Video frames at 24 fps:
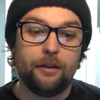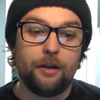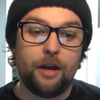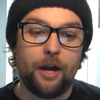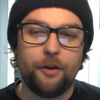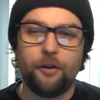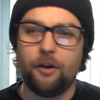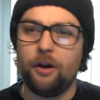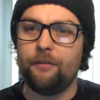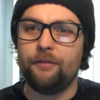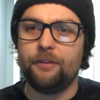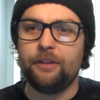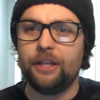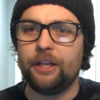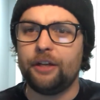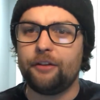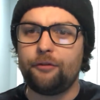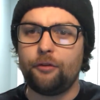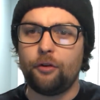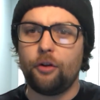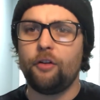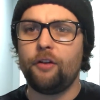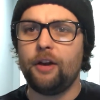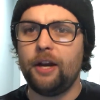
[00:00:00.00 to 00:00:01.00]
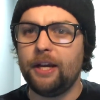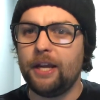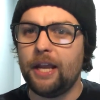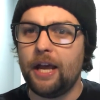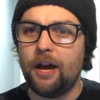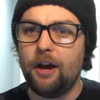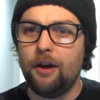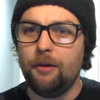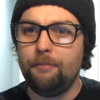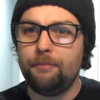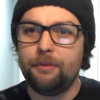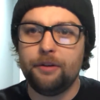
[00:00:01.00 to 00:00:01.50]
I don't have a link for it right
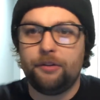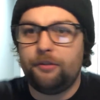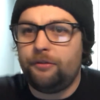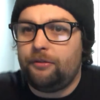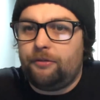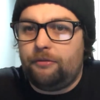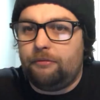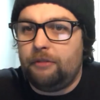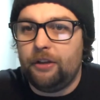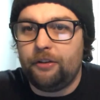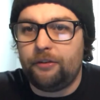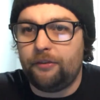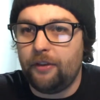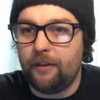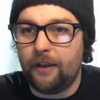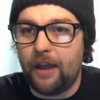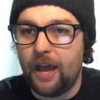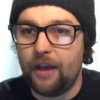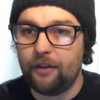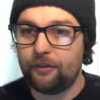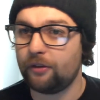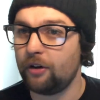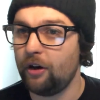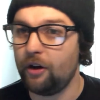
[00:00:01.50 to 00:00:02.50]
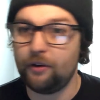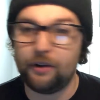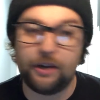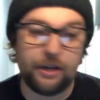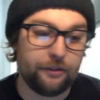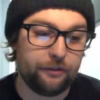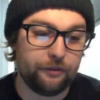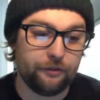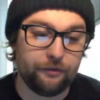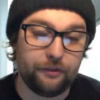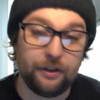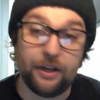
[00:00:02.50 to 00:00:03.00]
now, but it's the NASCAR
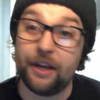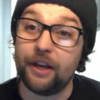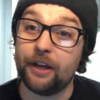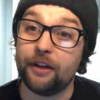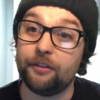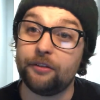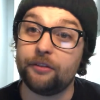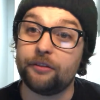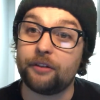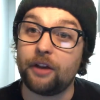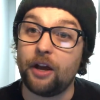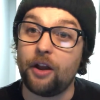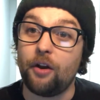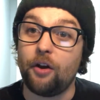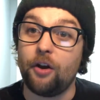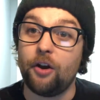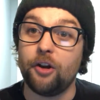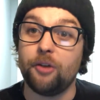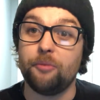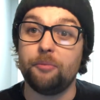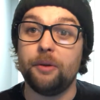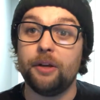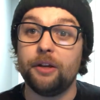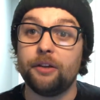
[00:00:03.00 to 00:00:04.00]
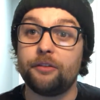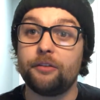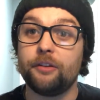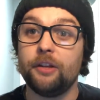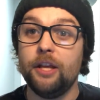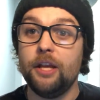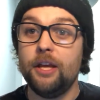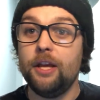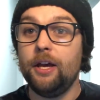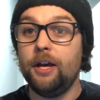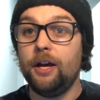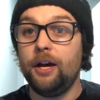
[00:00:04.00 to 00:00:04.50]
race in Vegas. It's kind of hard to miss.
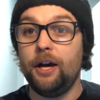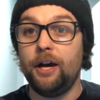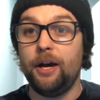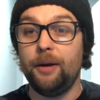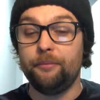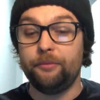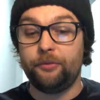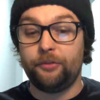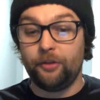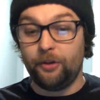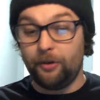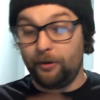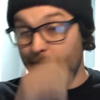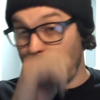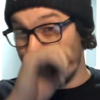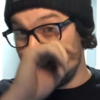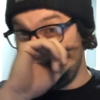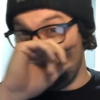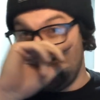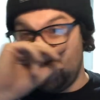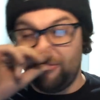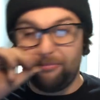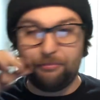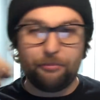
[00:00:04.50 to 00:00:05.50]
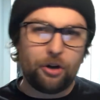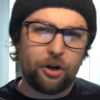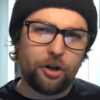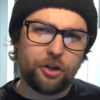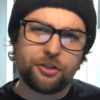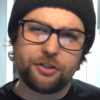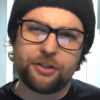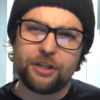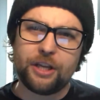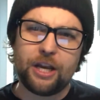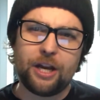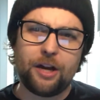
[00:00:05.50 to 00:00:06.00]
So we'll have
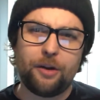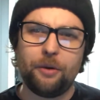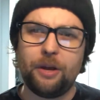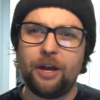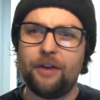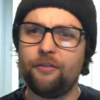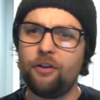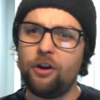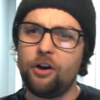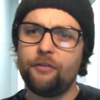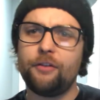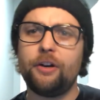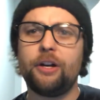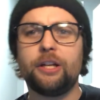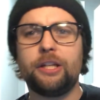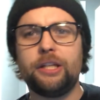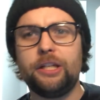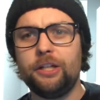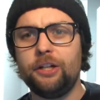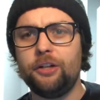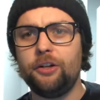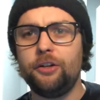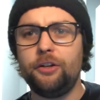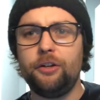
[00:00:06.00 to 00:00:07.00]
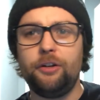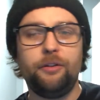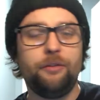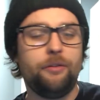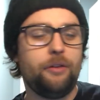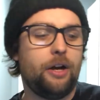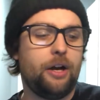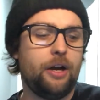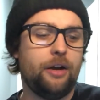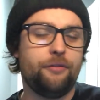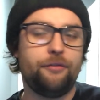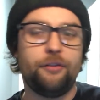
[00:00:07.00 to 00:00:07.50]
merch there. We'll have all of our gear.
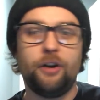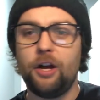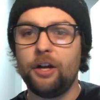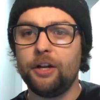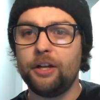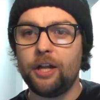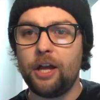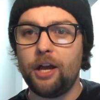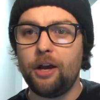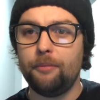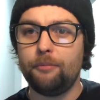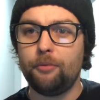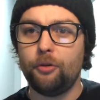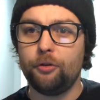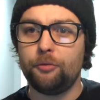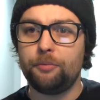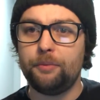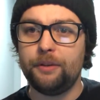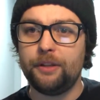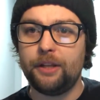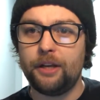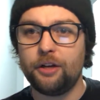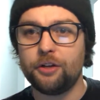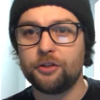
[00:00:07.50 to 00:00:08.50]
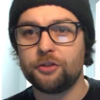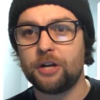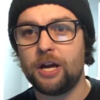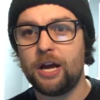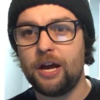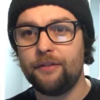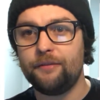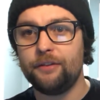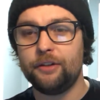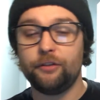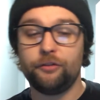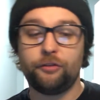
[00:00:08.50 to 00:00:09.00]
Vaughn and I will both be there
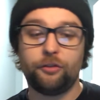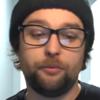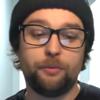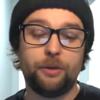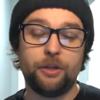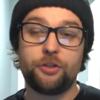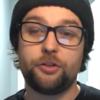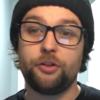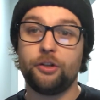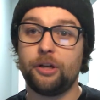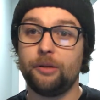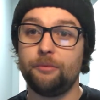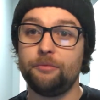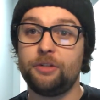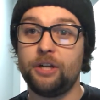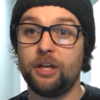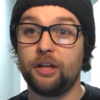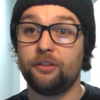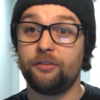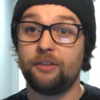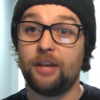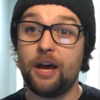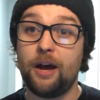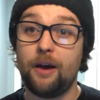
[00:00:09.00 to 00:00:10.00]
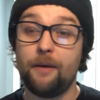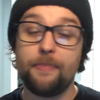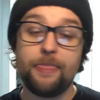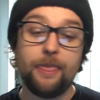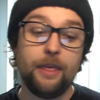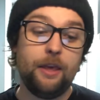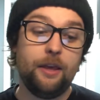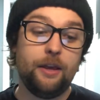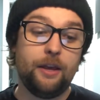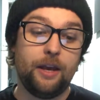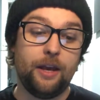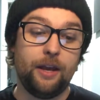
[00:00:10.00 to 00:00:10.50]
driving, so make sure you come check us out.
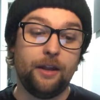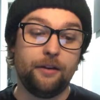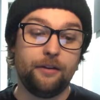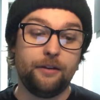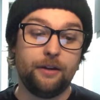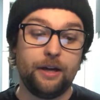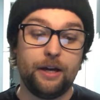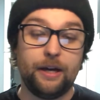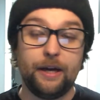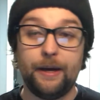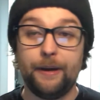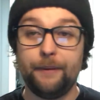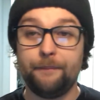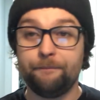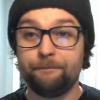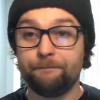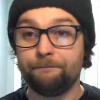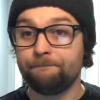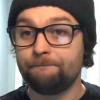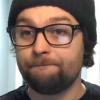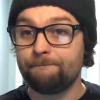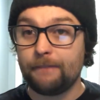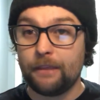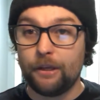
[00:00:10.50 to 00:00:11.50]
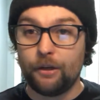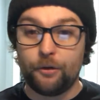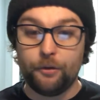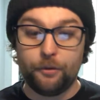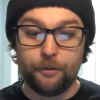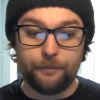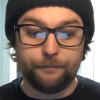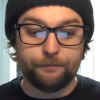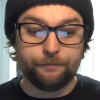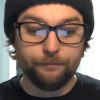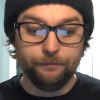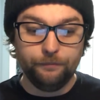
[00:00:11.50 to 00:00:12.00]
And
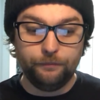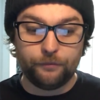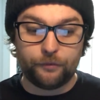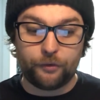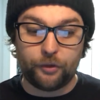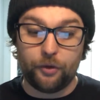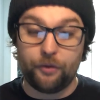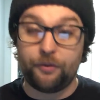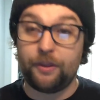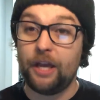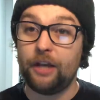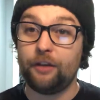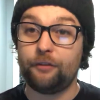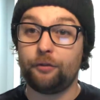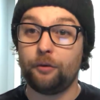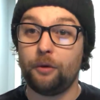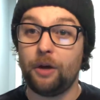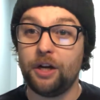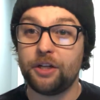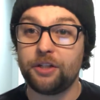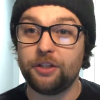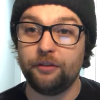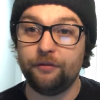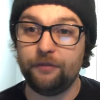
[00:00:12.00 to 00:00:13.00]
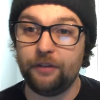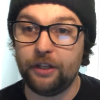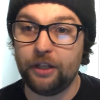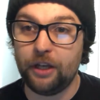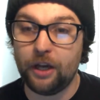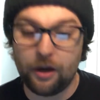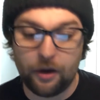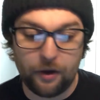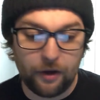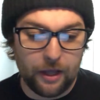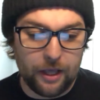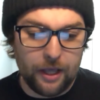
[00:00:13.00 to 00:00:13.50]
cool. So thanks for watching the
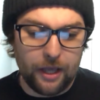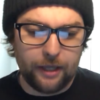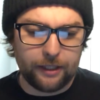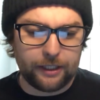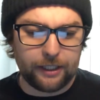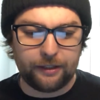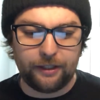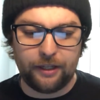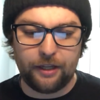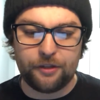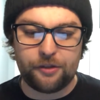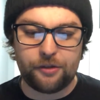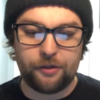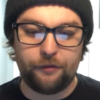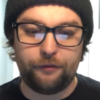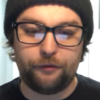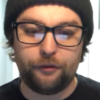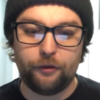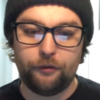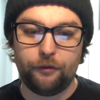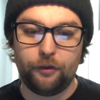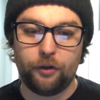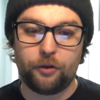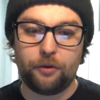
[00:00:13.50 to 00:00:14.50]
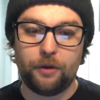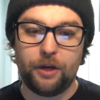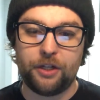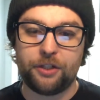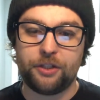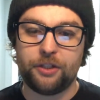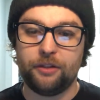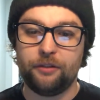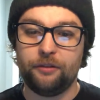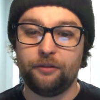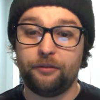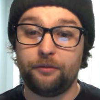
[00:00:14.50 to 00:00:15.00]
video. Got to answer a few of your
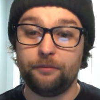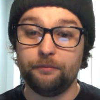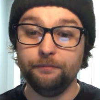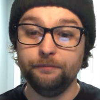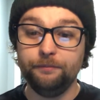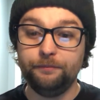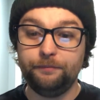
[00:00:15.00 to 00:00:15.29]
questions.